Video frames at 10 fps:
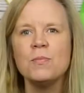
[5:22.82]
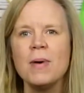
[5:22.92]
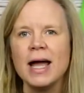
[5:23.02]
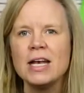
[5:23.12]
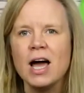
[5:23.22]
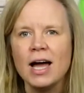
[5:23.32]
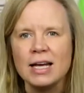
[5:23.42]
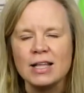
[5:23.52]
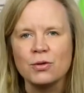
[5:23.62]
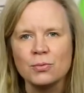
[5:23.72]
You might
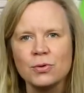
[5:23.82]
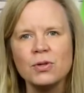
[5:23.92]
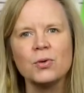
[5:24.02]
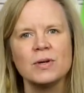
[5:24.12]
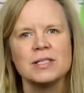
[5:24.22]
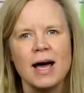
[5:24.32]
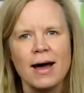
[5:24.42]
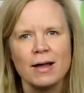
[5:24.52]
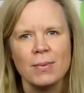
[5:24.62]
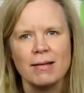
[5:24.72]
not need the ruler. We'll
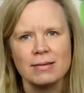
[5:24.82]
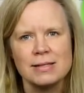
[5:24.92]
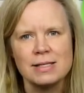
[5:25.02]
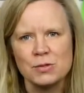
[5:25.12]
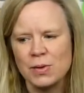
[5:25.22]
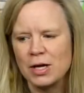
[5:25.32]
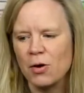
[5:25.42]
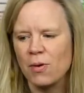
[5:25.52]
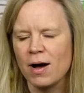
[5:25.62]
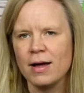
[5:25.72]
talk about this as we
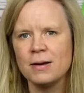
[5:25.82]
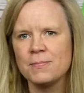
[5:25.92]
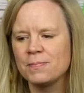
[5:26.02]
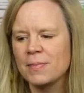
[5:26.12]
go on.